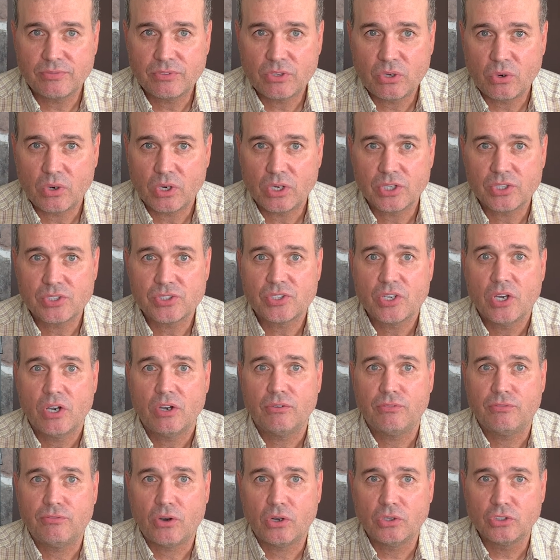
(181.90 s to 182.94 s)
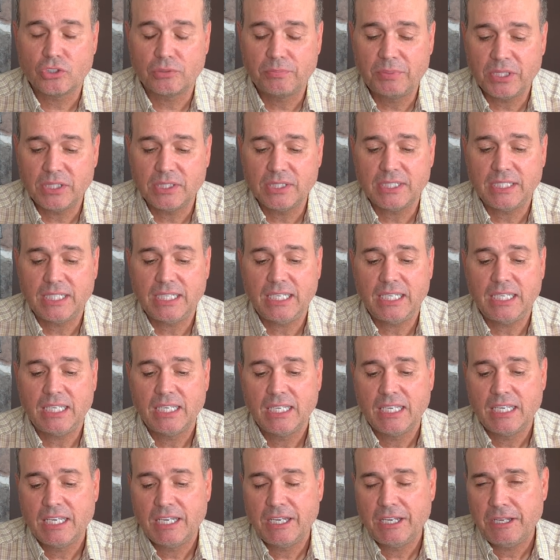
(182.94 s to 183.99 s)
of course, vulnerability,
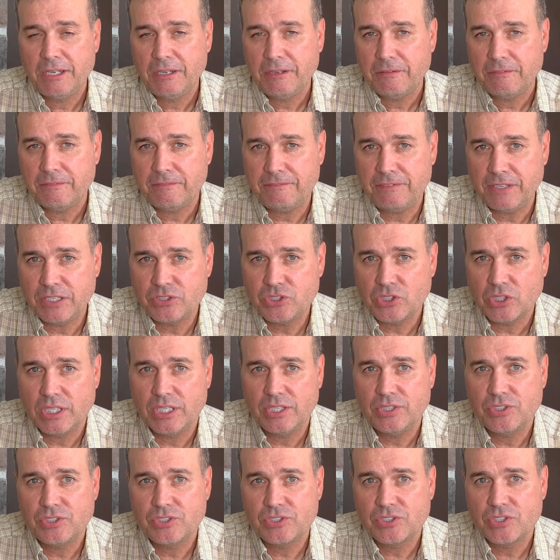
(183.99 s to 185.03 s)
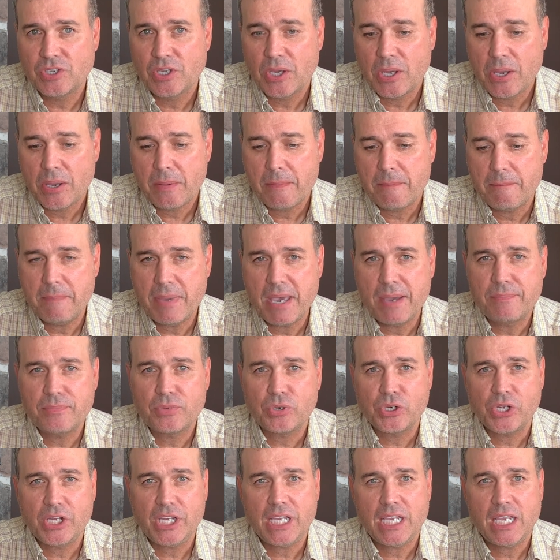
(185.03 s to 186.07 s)
vigilance,
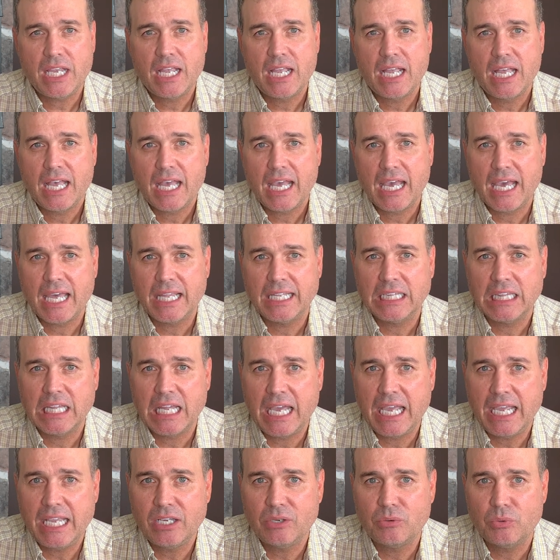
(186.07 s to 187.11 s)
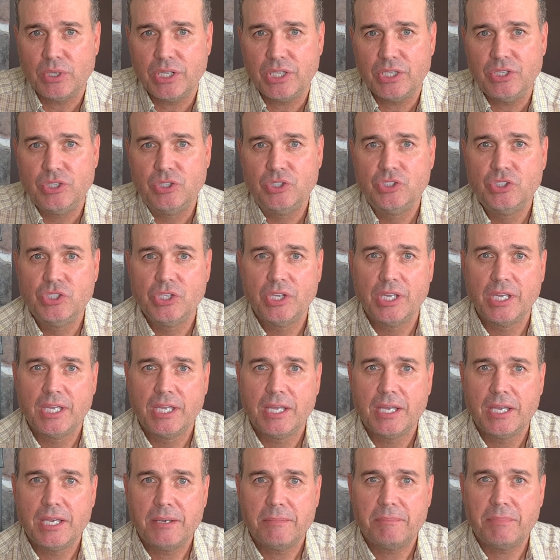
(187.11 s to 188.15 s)
memory, and language,
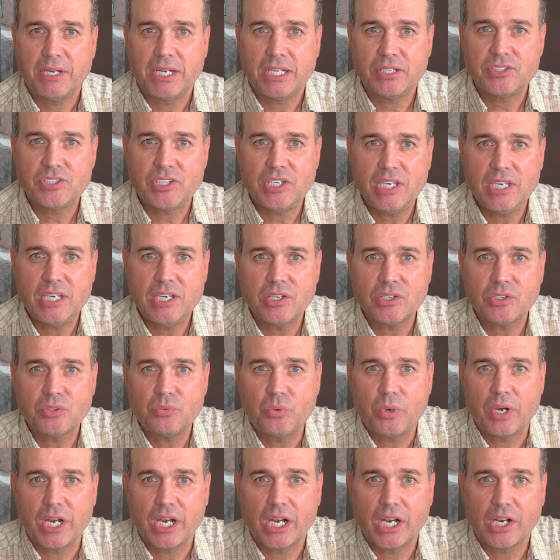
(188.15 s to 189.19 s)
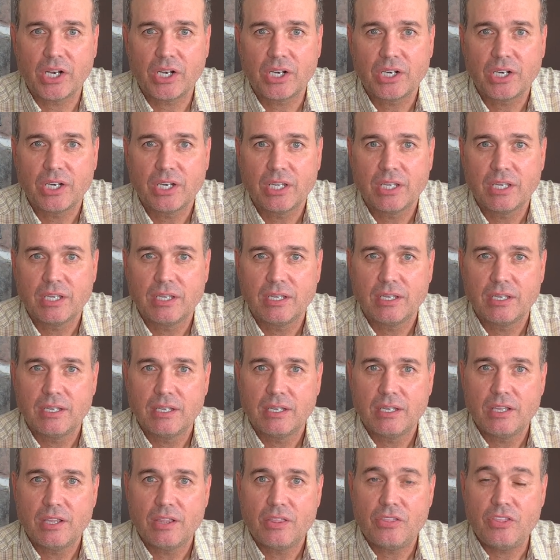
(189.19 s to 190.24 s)
but it's here where
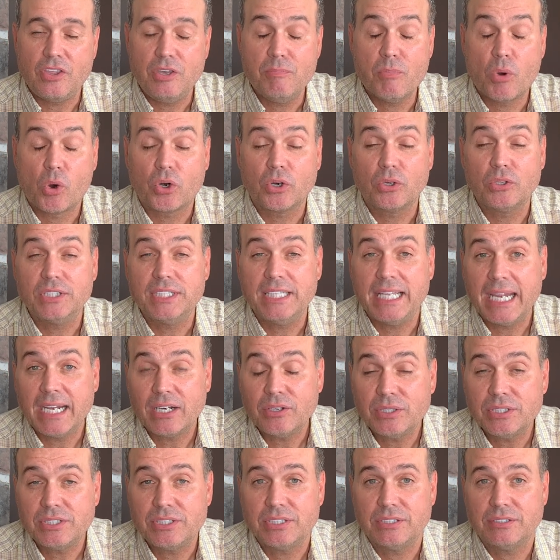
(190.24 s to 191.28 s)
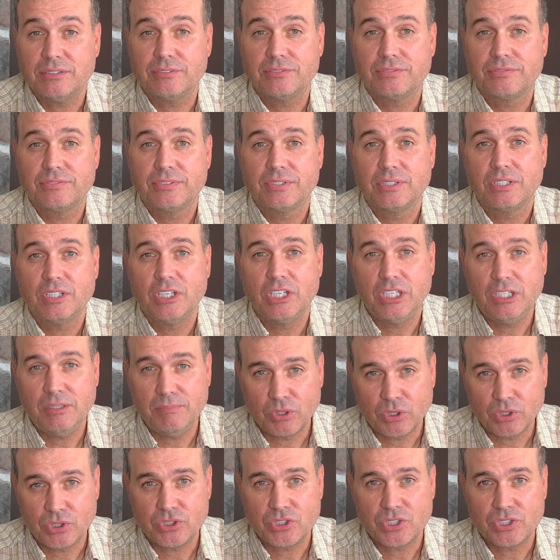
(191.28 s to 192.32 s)
the moral narrative
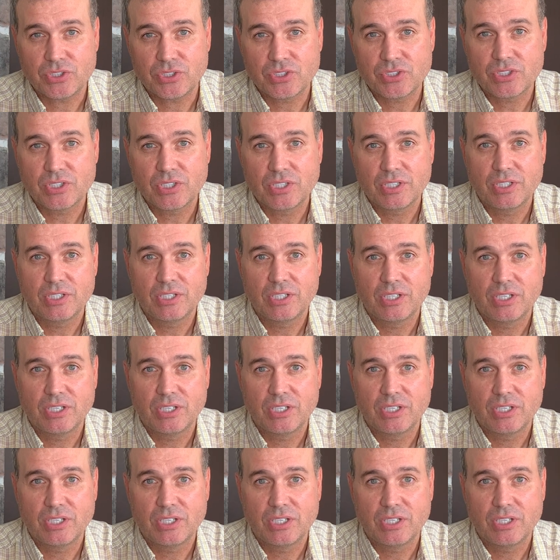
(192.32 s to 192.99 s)
emerges.